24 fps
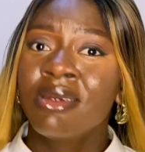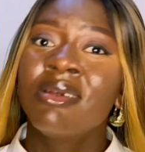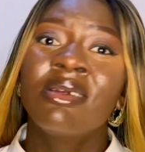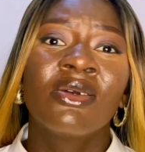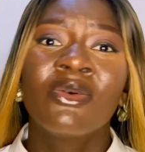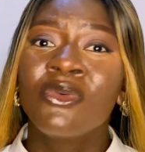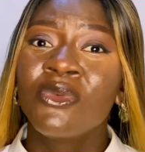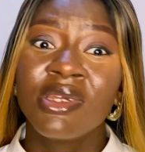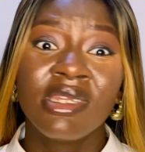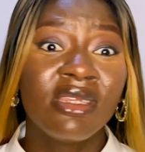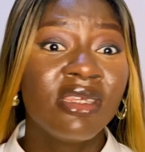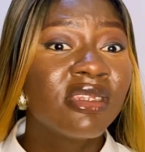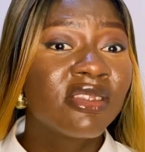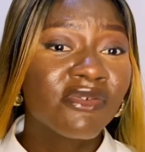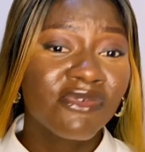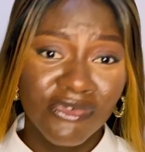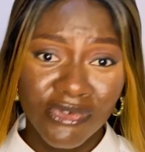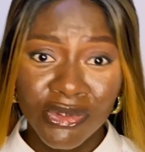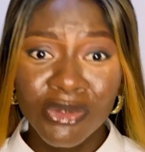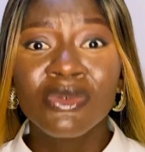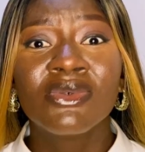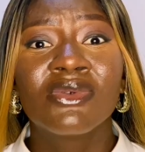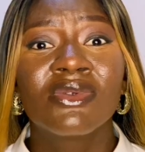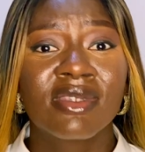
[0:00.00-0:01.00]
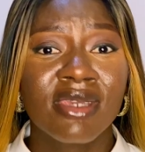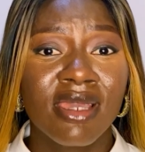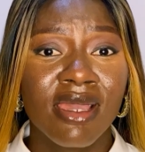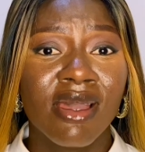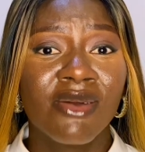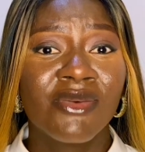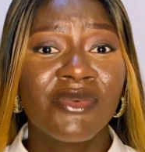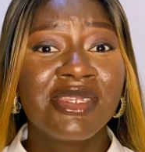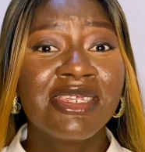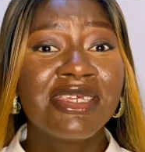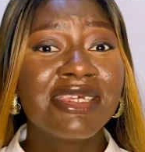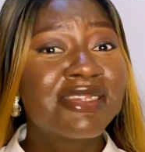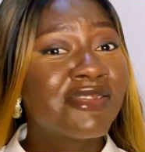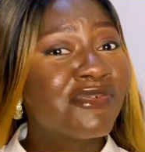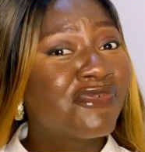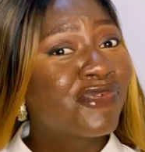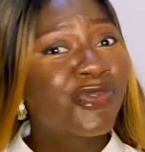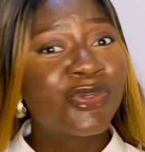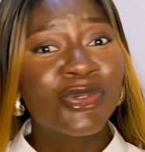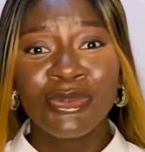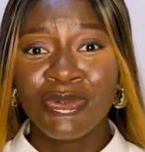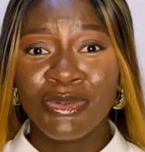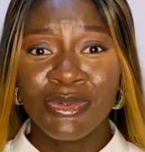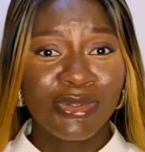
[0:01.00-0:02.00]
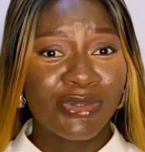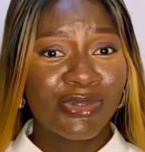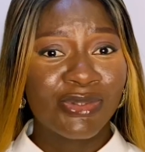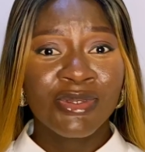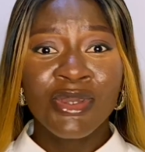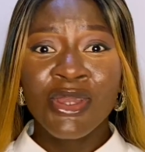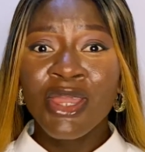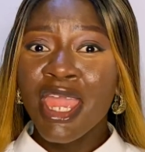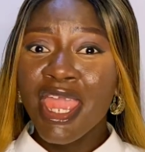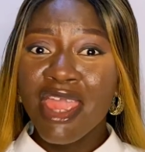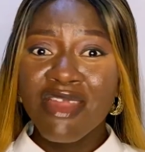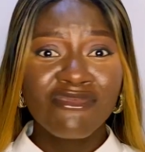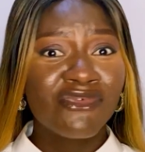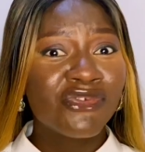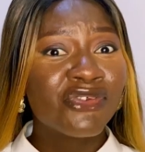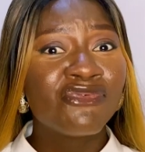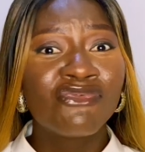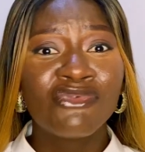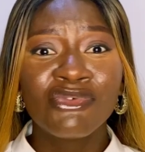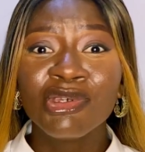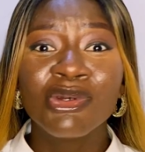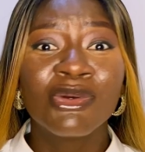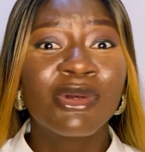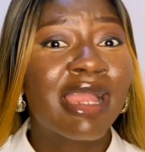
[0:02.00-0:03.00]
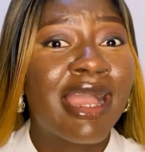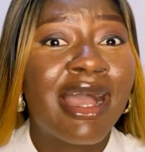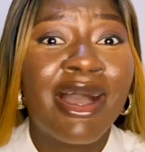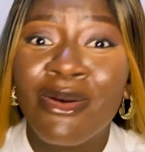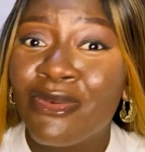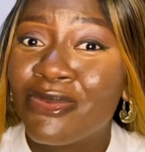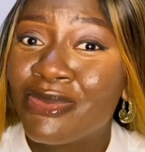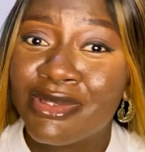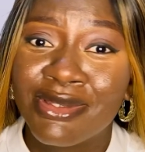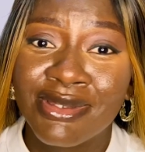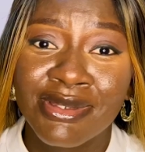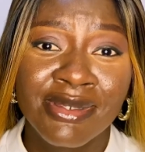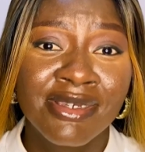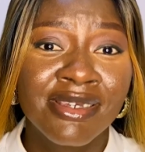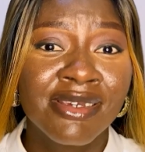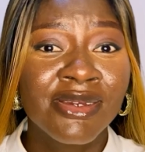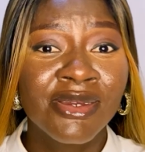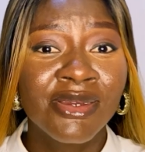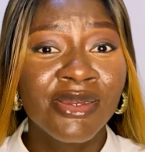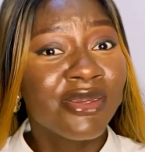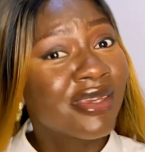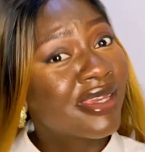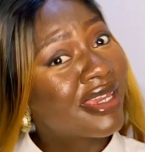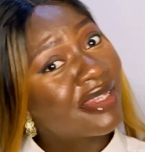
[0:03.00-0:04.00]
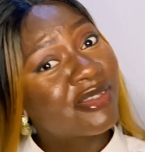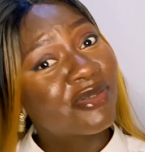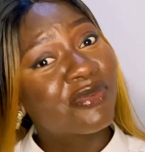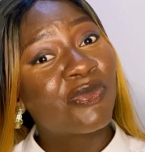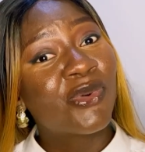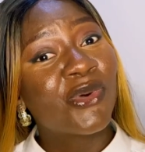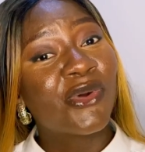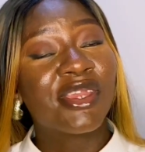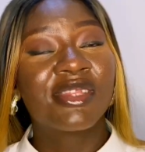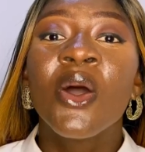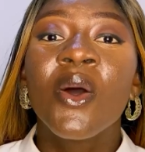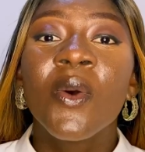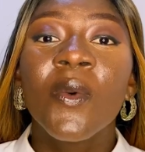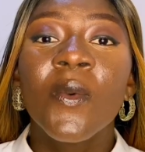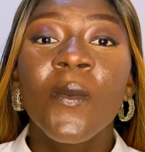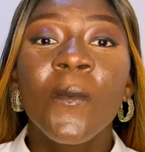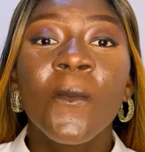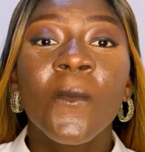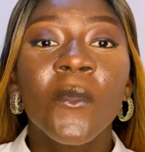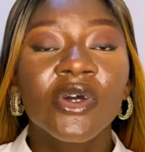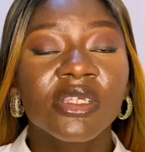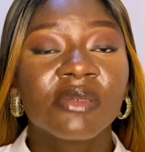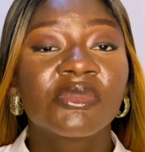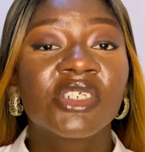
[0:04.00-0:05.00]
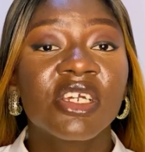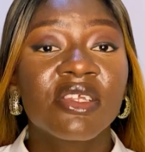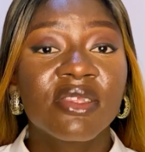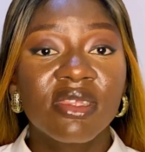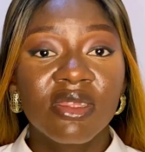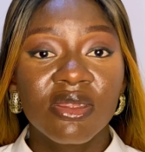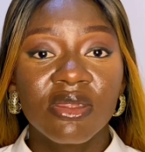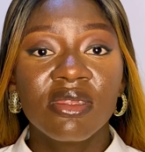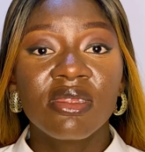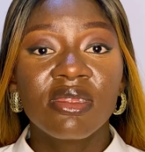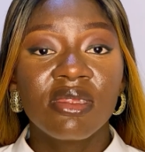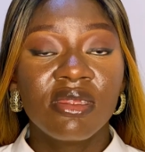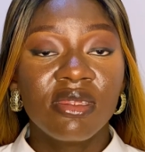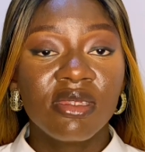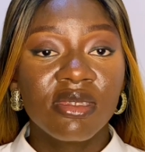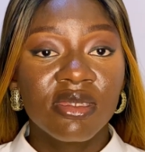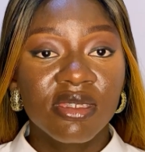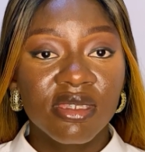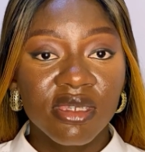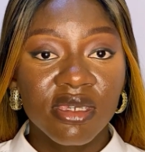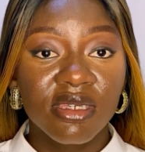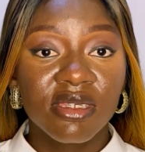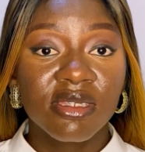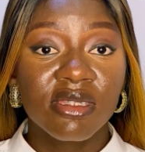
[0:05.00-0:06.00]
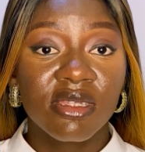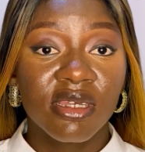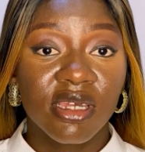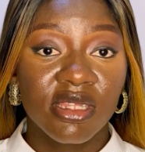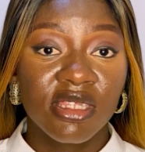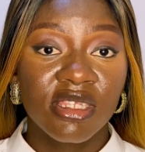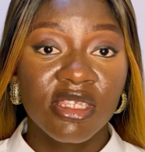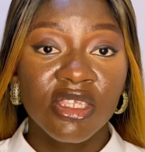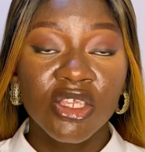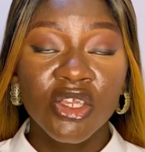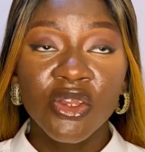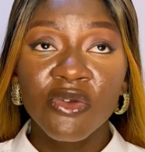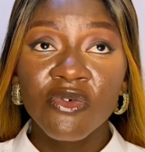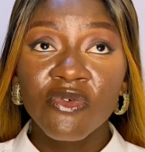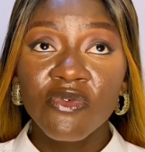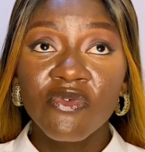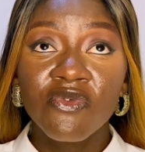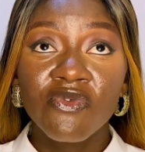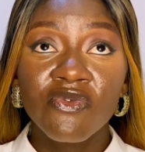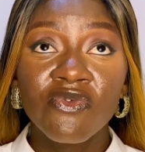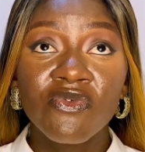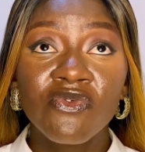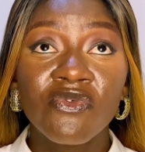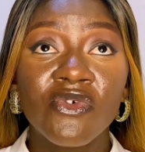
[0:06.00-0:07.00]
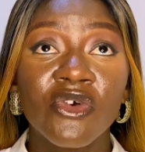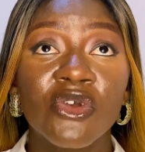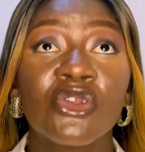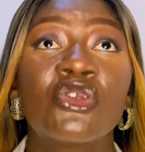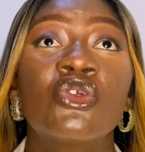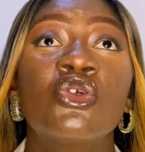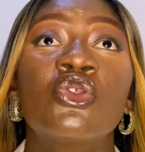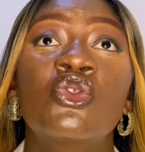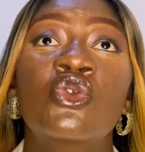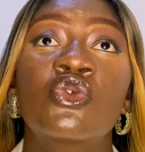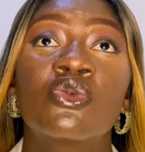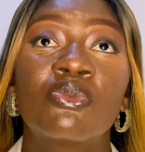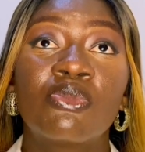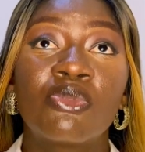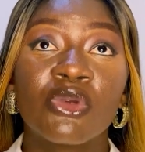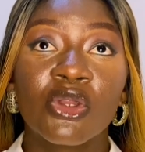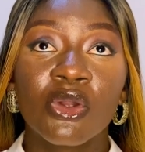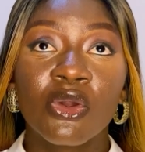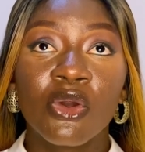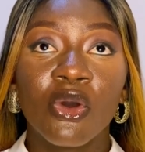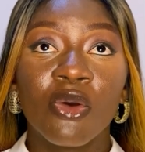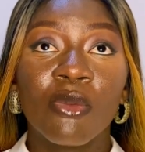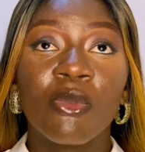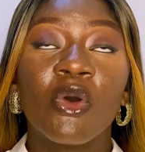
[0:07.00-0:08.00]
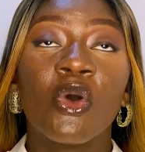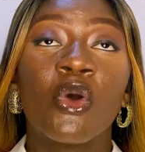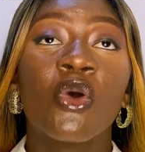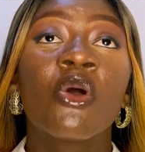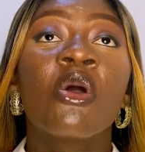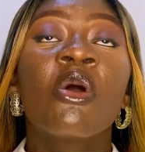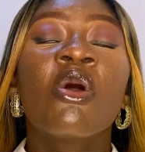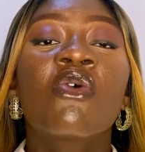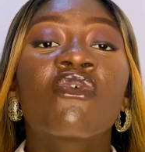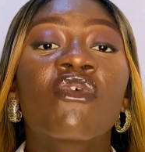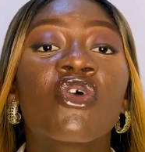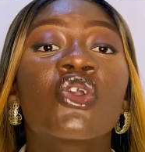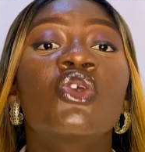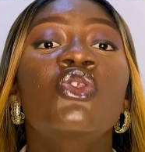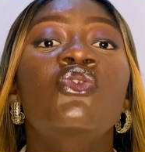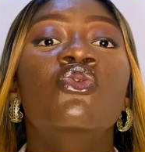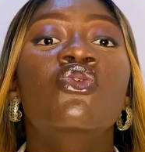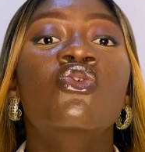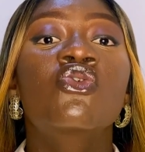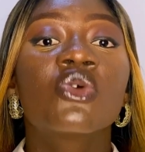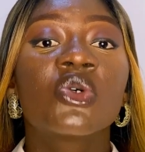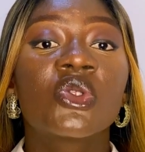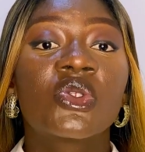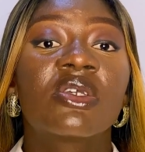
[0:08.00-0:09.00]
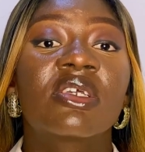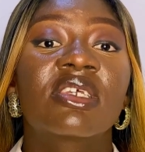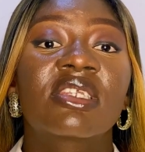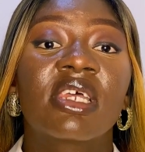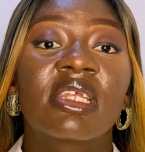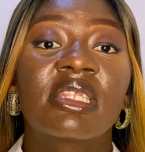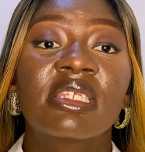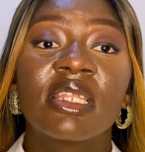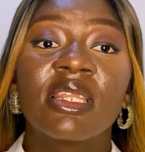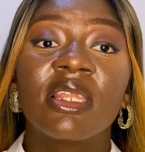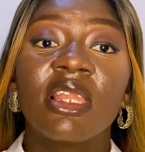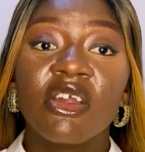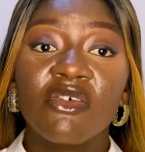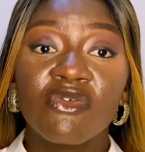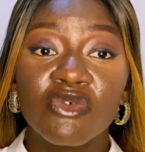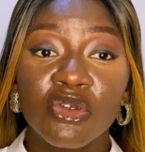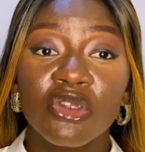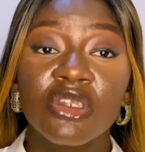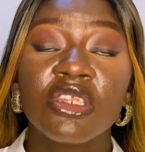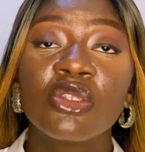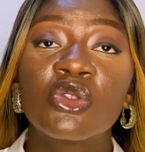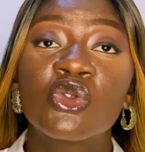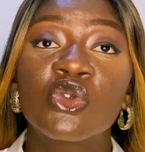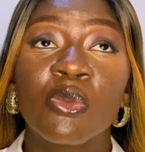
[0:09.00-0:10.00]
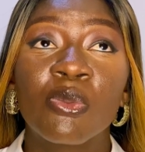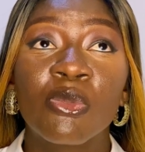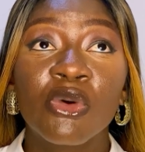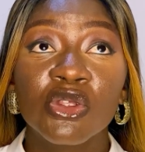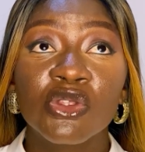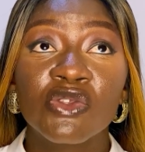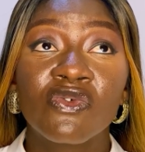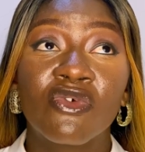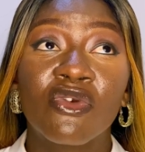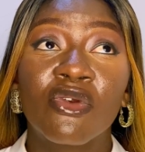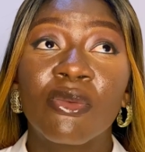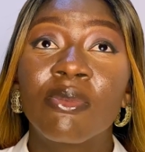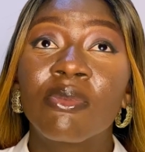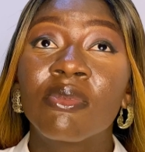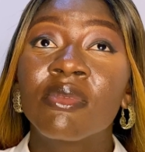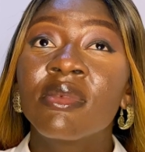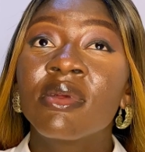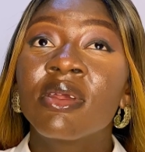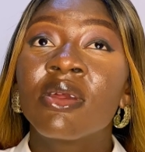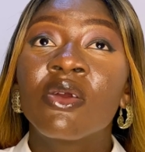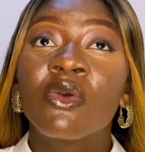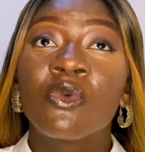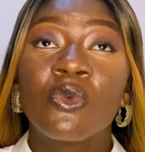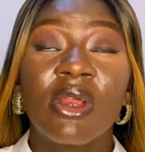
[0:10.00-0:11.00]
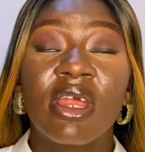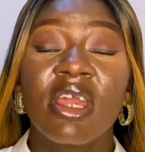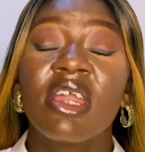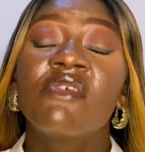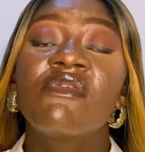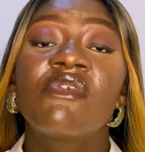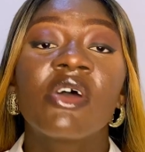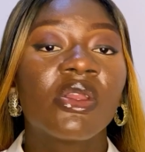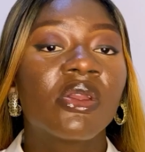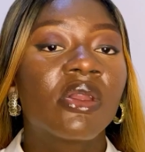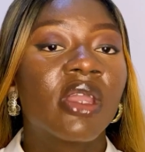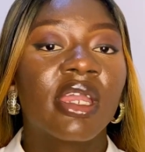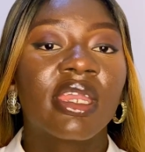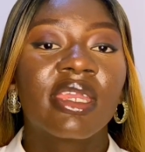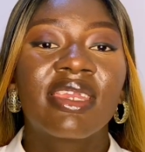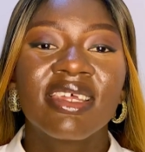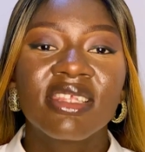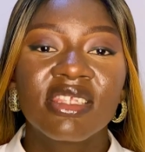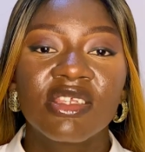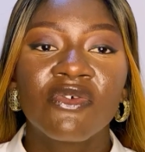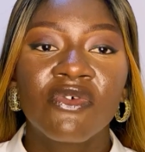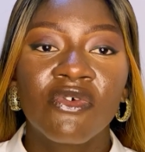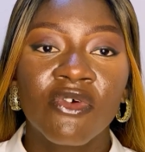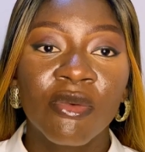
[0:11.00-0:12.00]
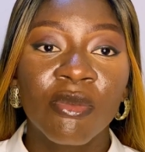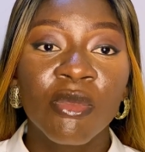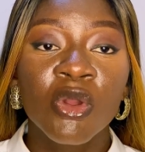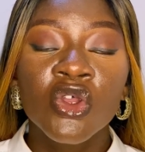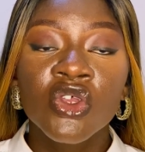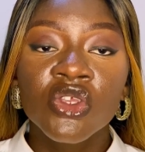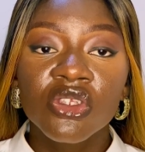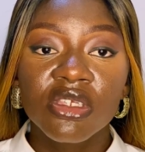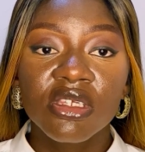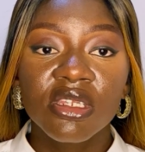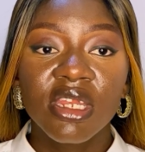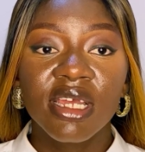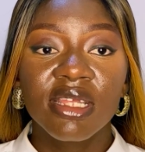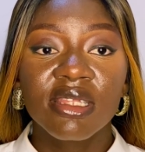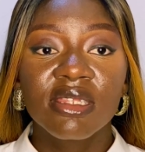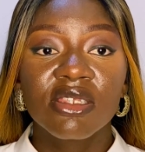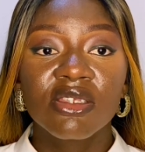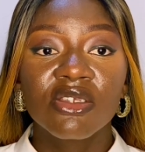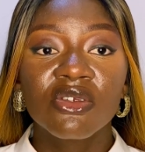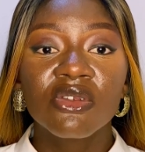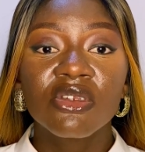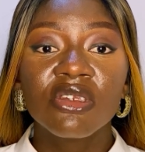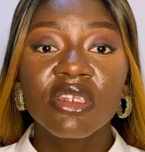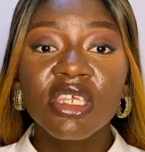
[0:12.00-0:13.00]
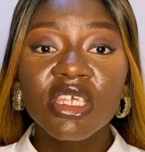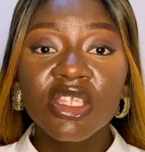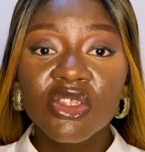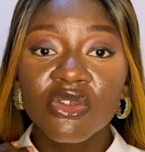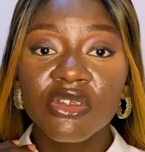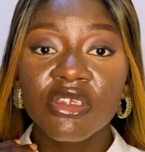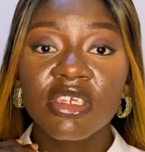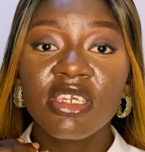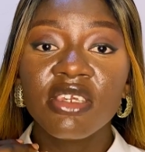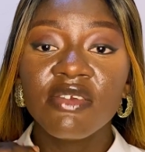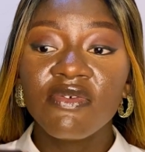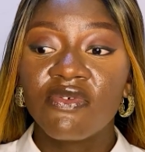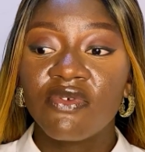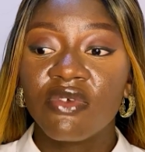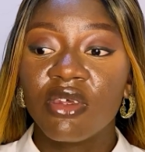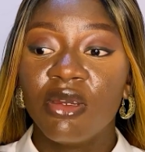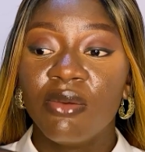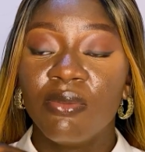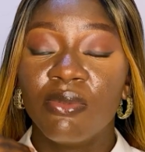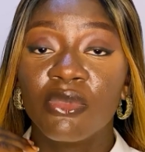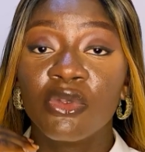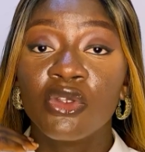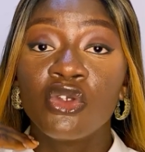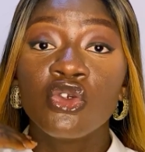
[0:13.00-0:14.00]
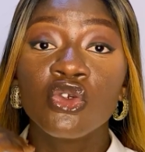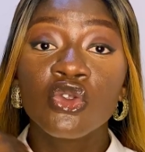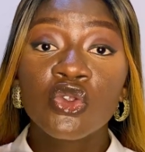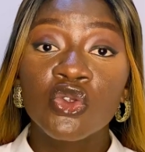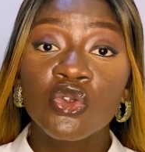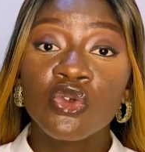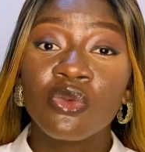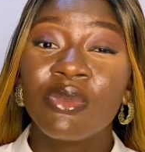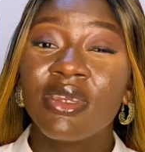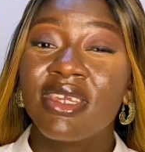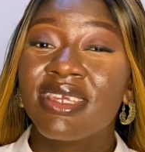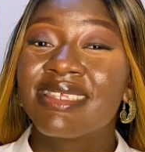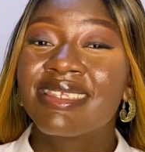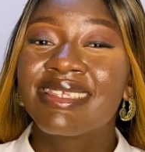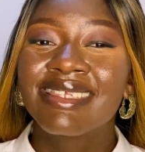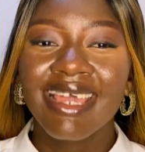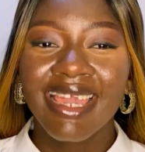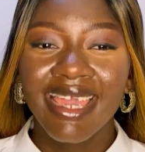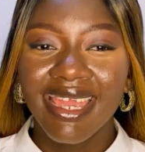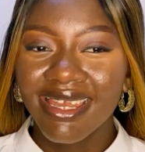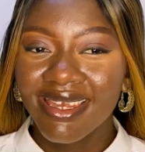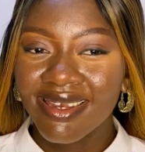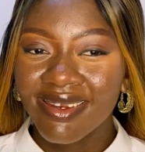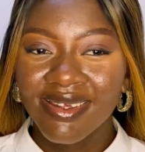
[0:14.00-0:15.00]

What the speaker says: we need the views. Yeah, we need the views. Every view counts. You get the point. What I'm trying to say is that for you to become, or for you to grow to a certain level, you need support from wherever you can get it from. So that you need to give YouTube a sign